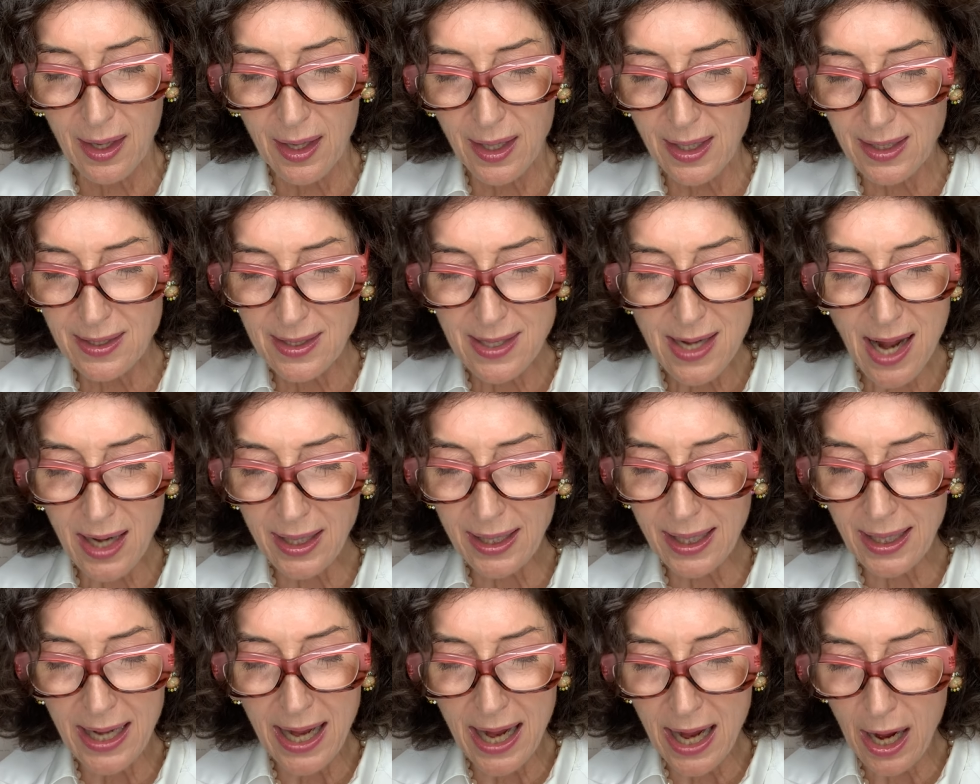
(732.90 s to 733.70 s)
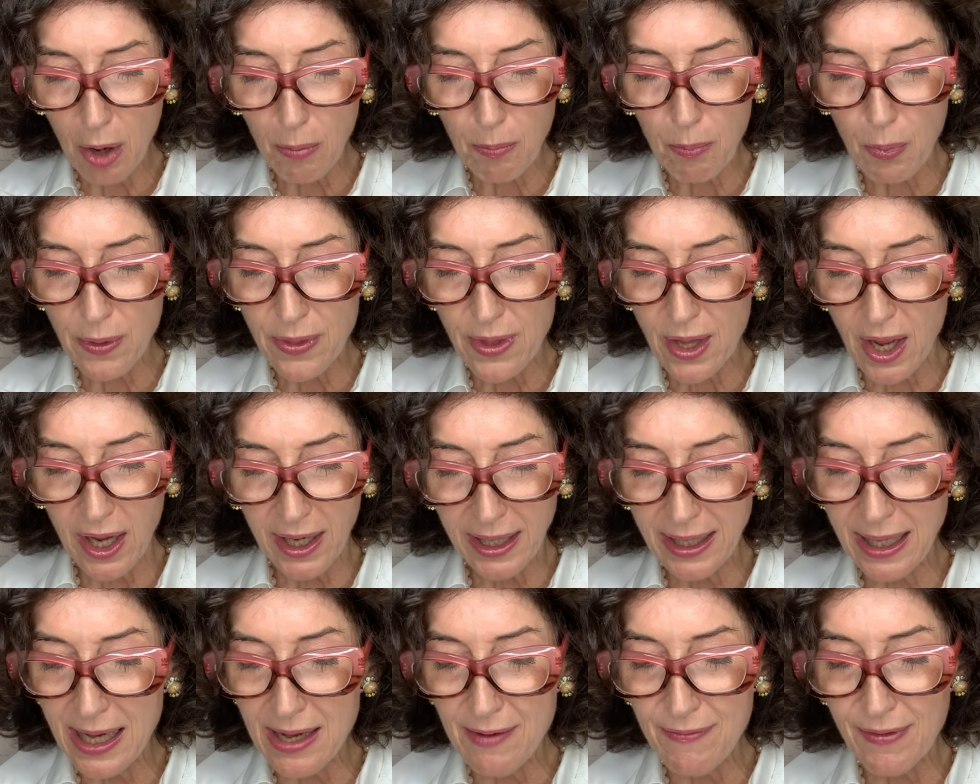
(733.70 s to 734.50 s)
it's not going to help with
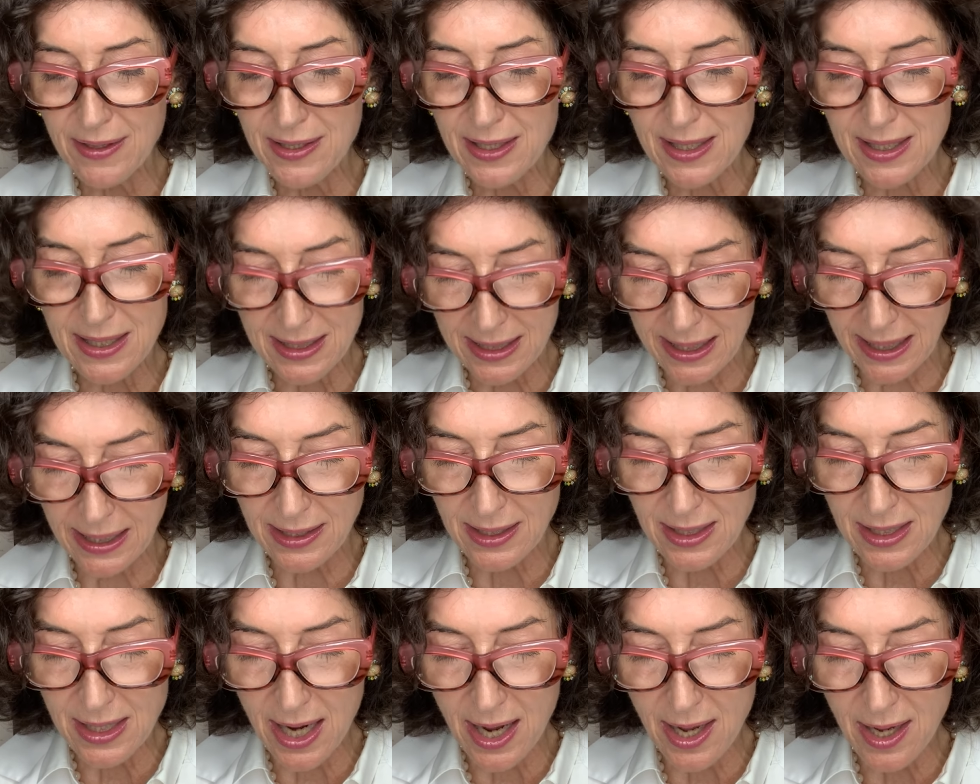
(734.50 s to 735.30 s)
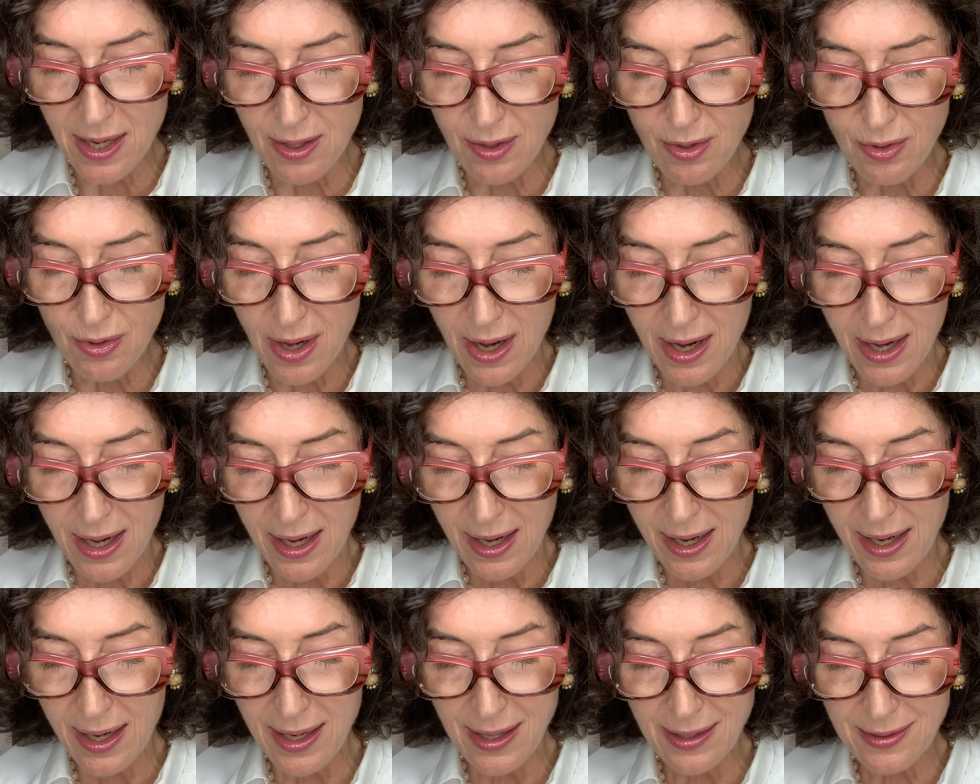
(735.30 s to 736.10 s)
uneven skin tone.
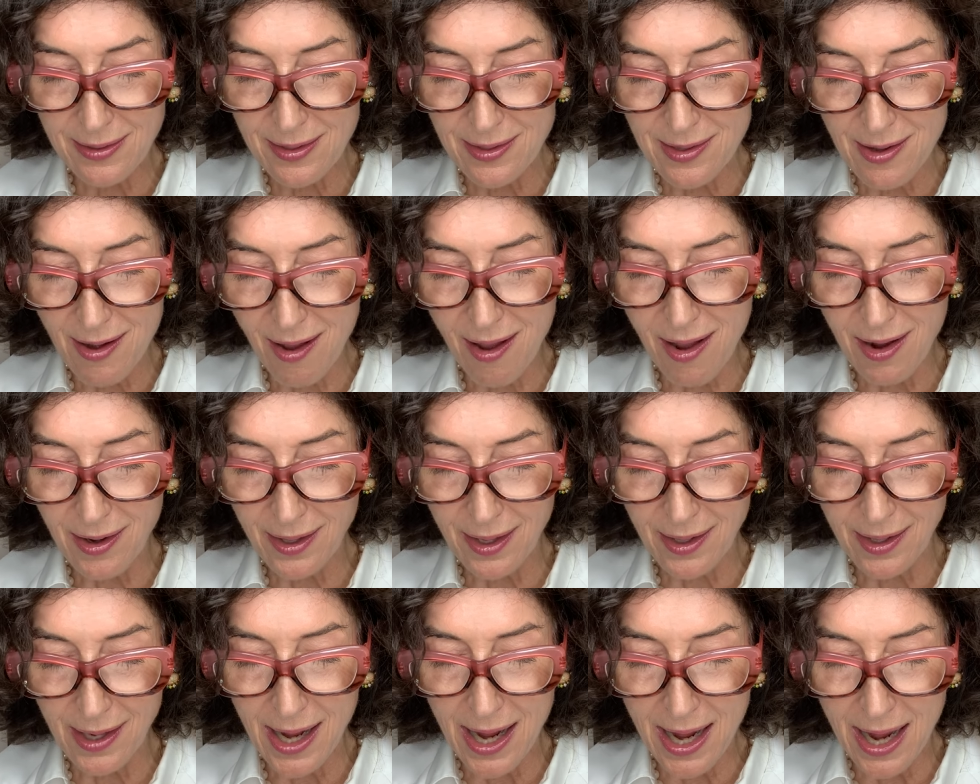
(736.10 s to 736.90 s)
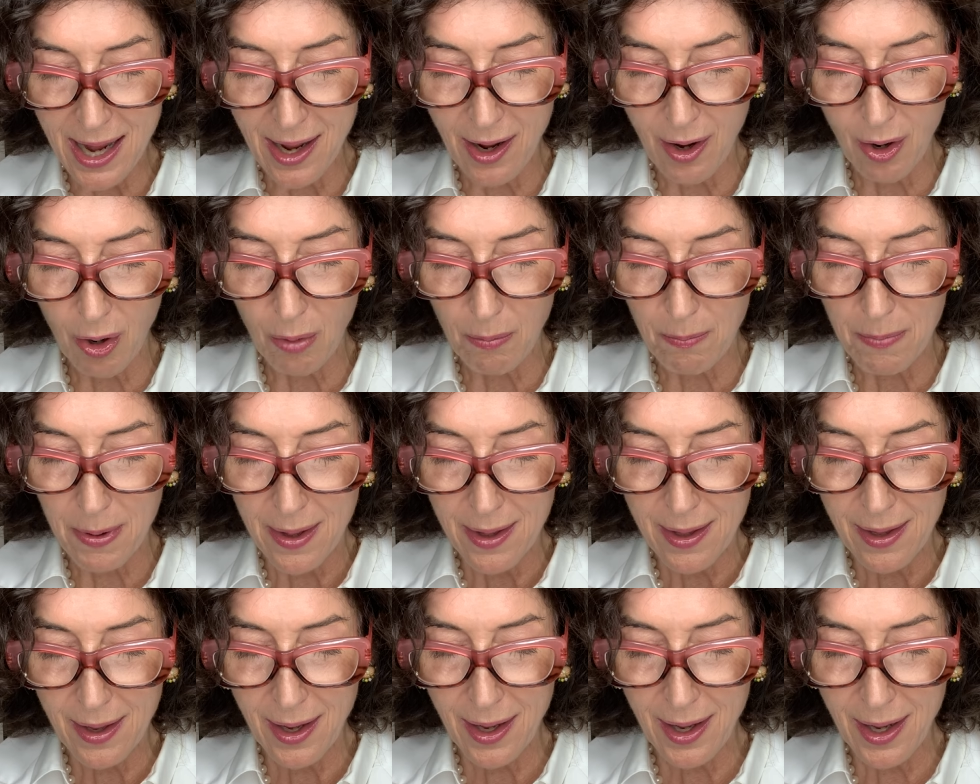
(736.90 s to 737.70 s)
It's not going to help
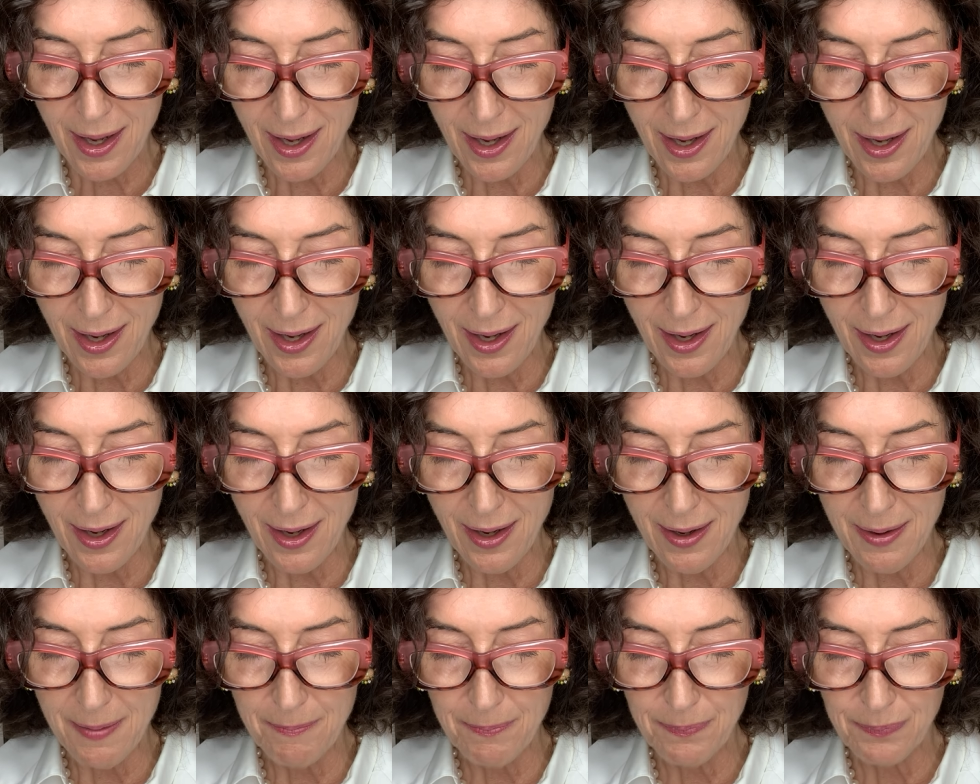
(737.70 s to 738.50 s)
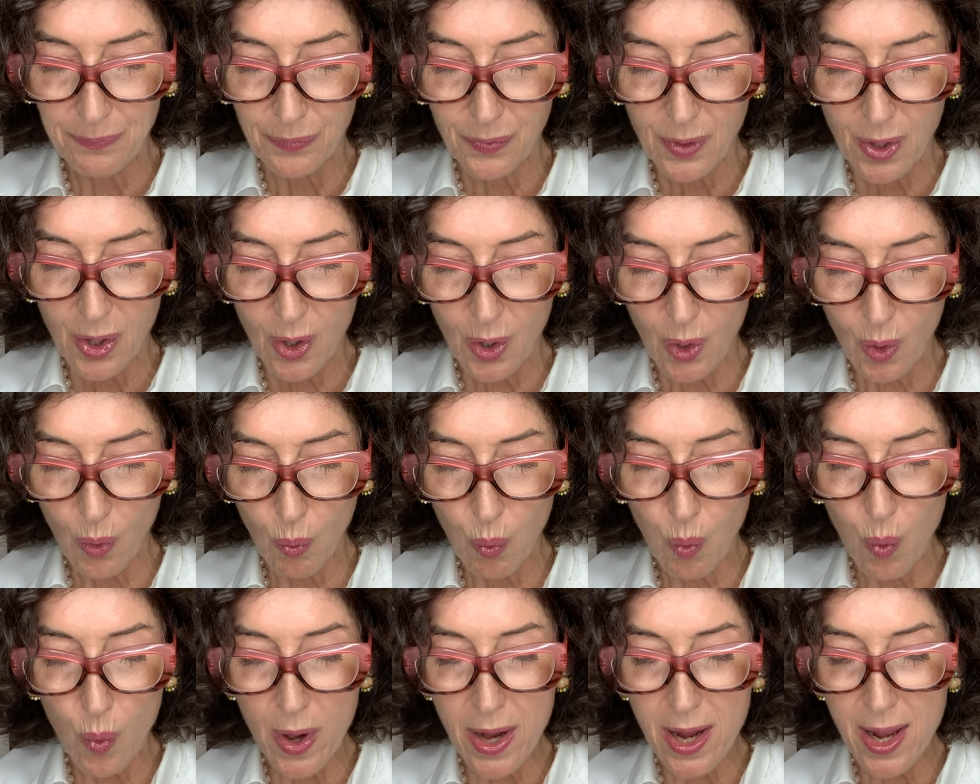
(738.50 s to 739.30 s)

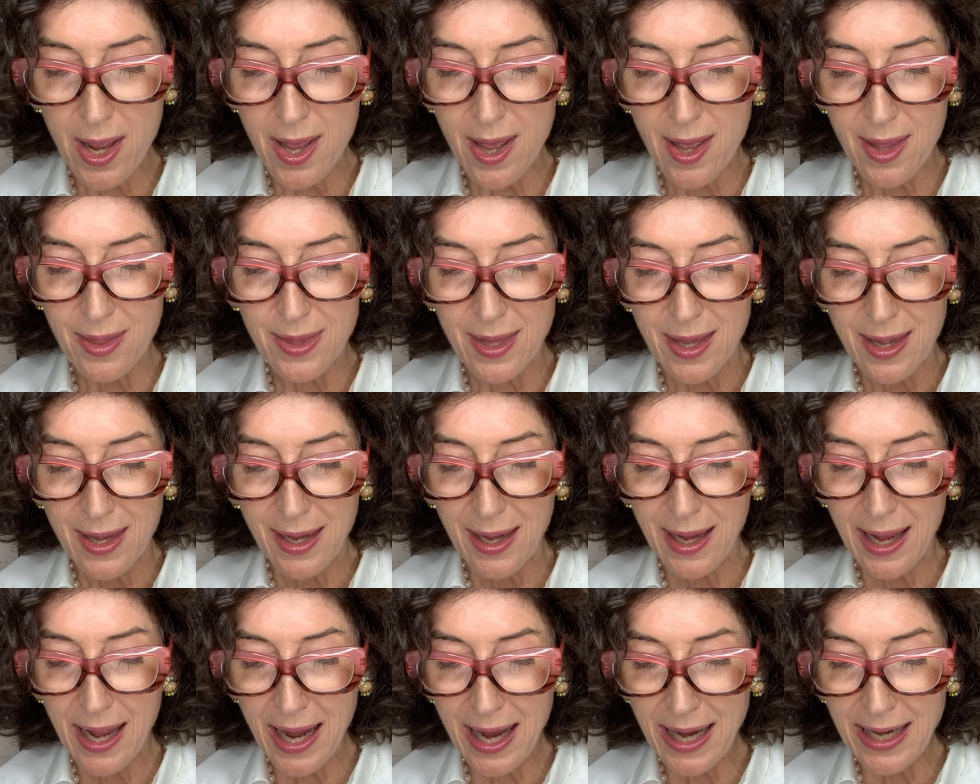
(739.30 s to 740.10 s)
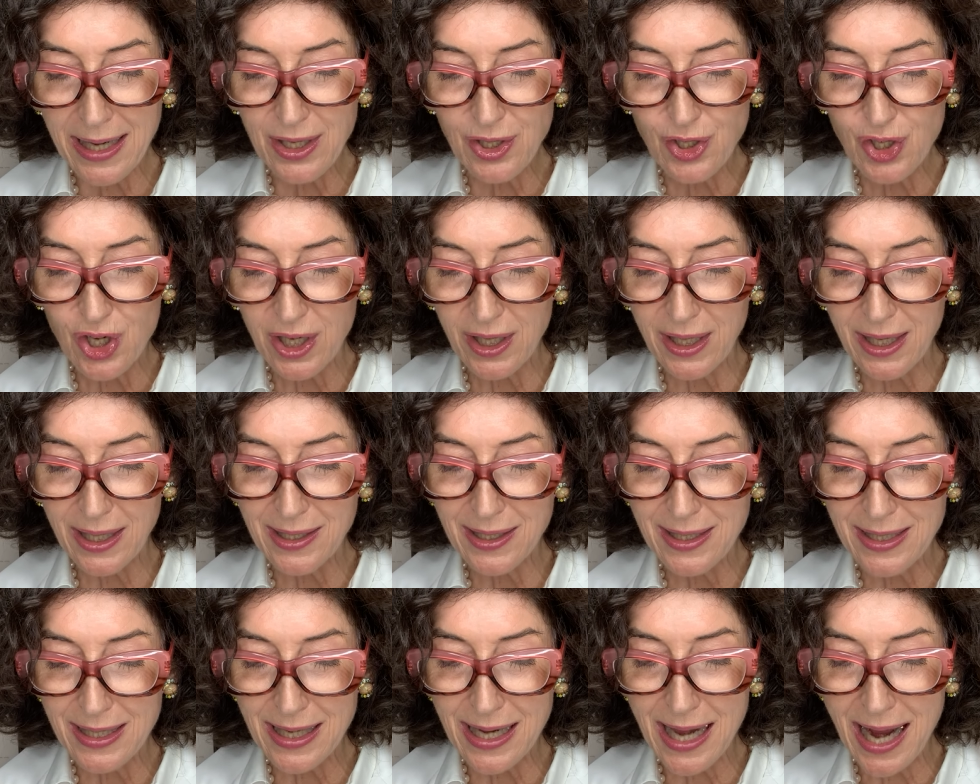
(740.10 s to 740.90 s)
with aging
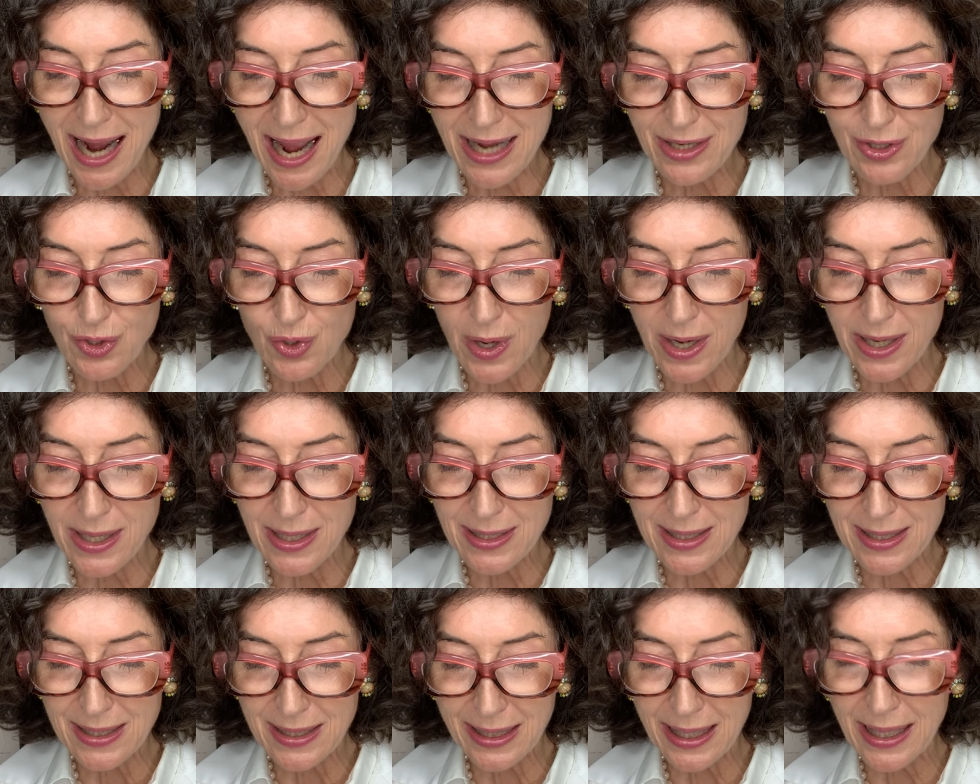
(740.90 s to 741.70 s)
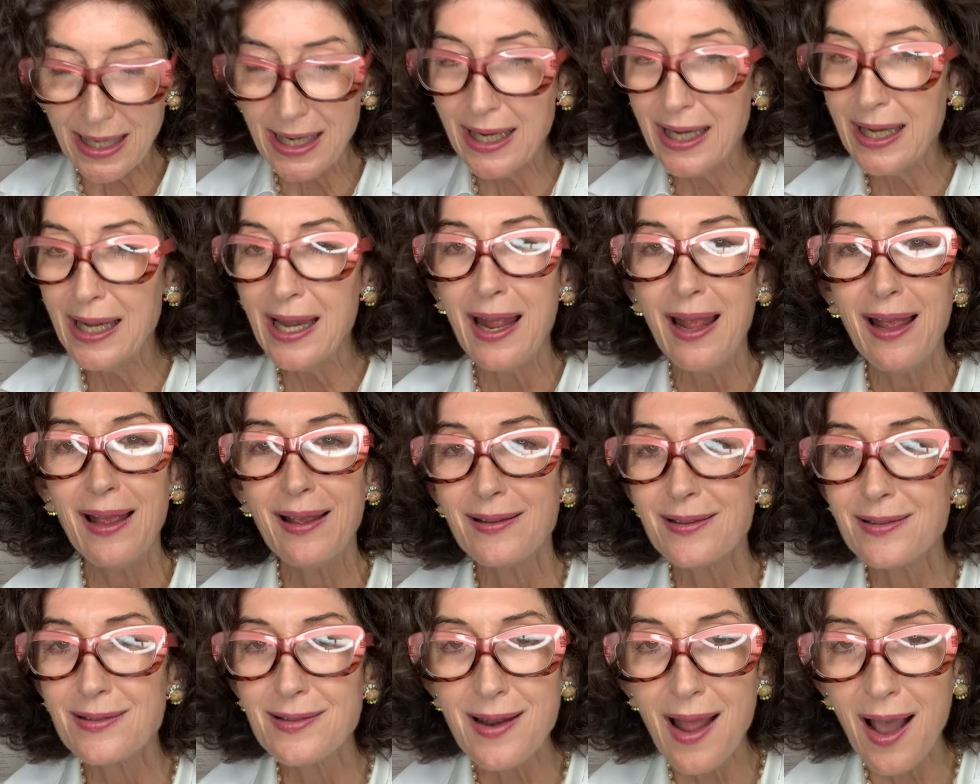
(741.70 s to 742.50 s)
and dehydrated skin.
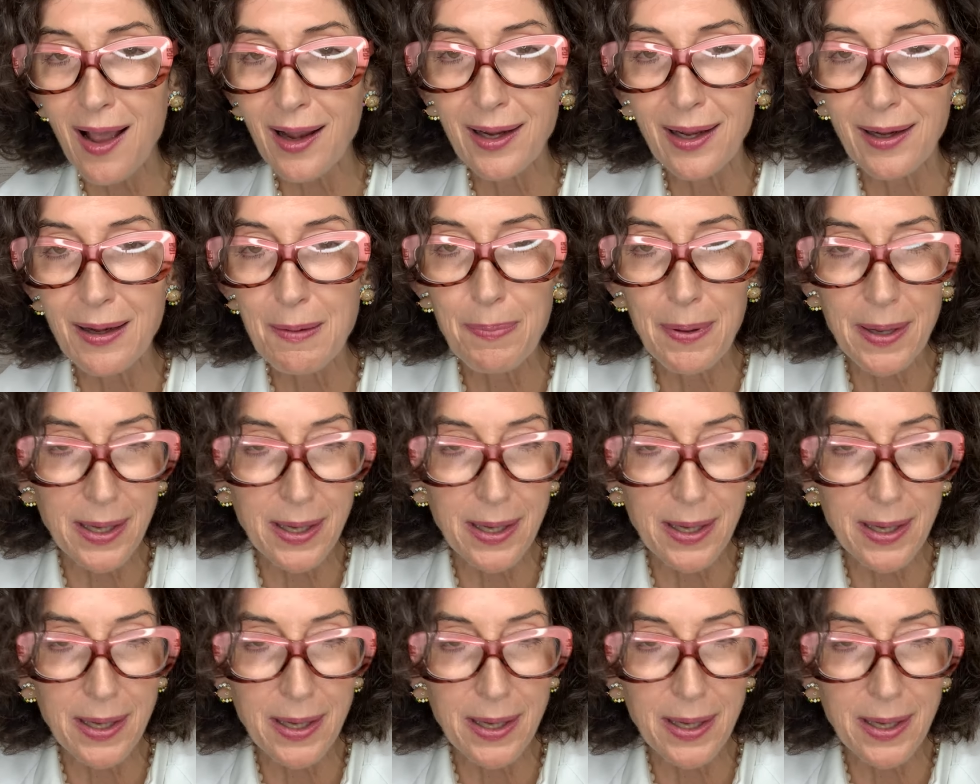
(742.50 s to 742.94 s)
It's not going to